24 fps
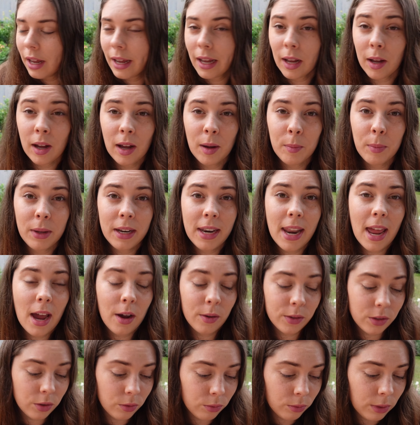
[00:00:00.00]
but now
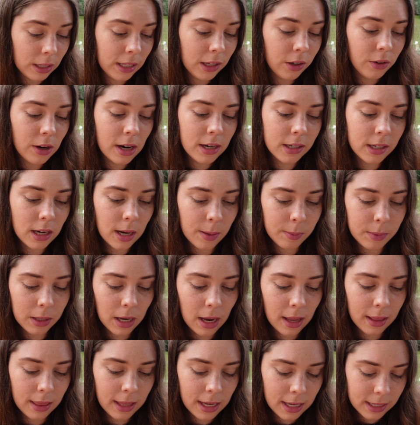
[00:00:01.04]
is a really great time to
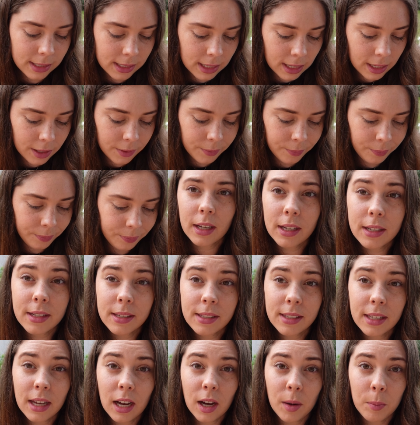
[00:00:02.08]
get these in.
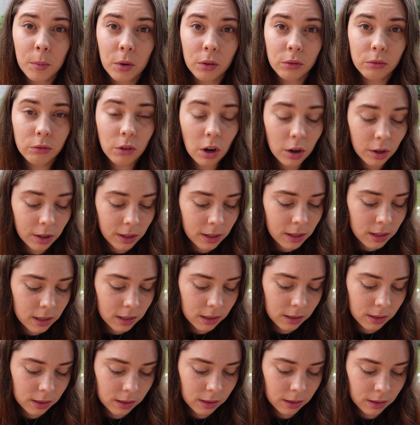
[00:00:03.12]
Some
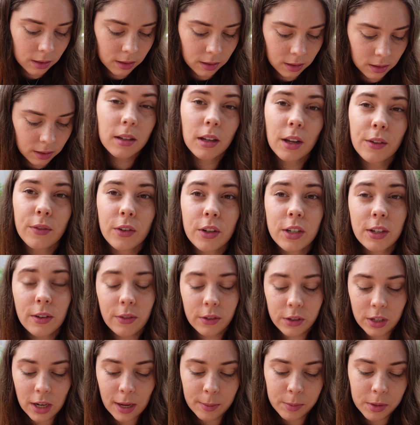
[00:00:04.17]
rocket, a few
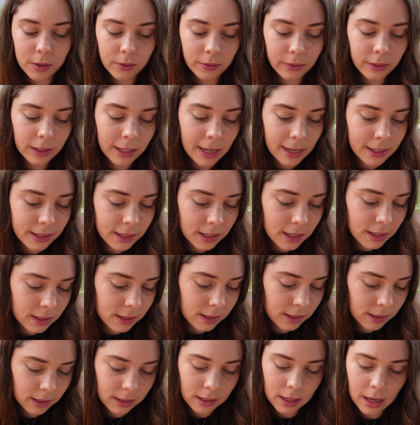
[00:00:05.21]
different types of
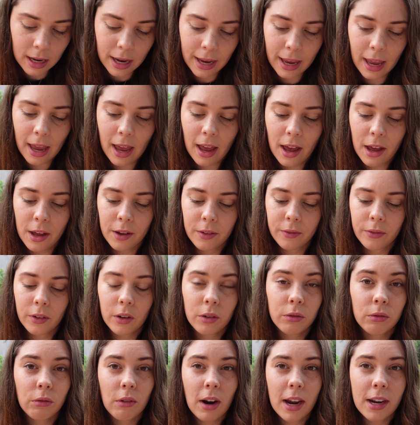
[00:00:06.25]
lettuce. I have
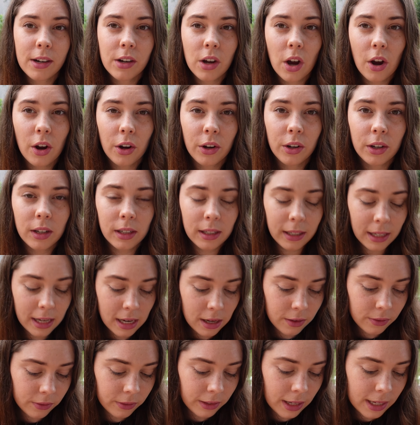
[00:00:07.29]
red oak
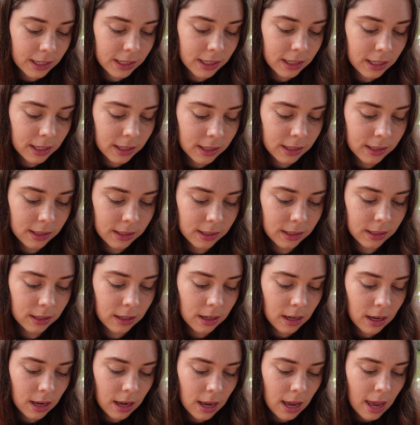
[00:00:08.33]
leaf lettuce
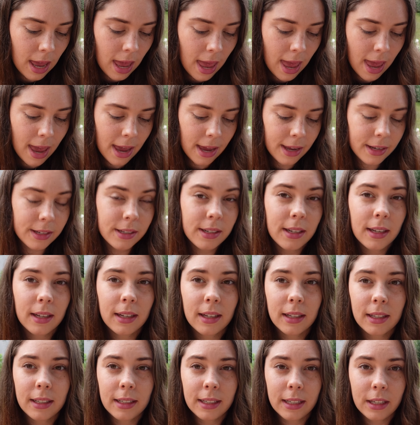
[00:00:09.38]
and
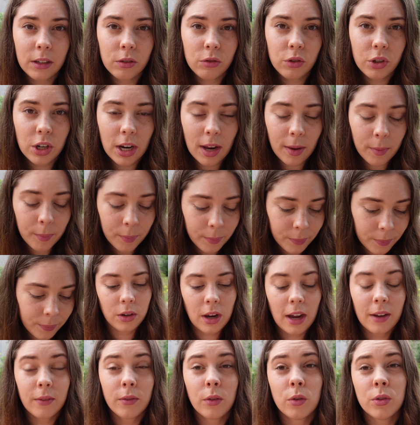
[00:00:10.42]
little gem.
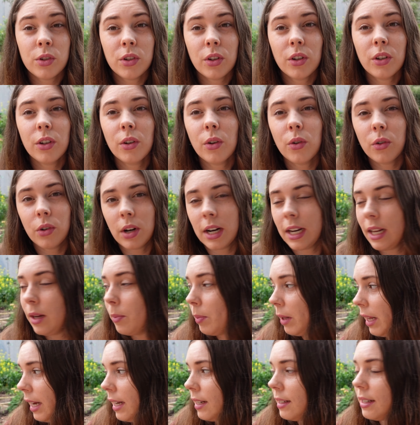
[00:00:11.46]
I've also already
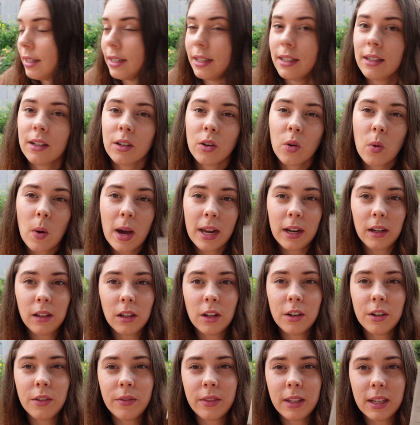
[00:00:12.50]
planted quite a
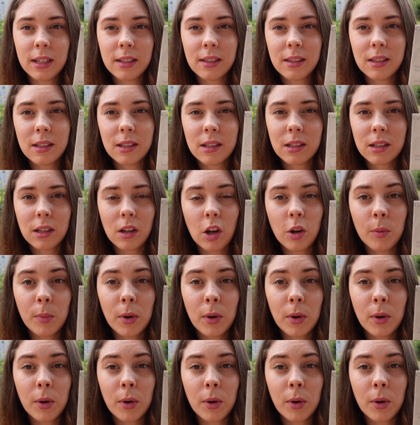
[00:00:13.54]
lot of this slow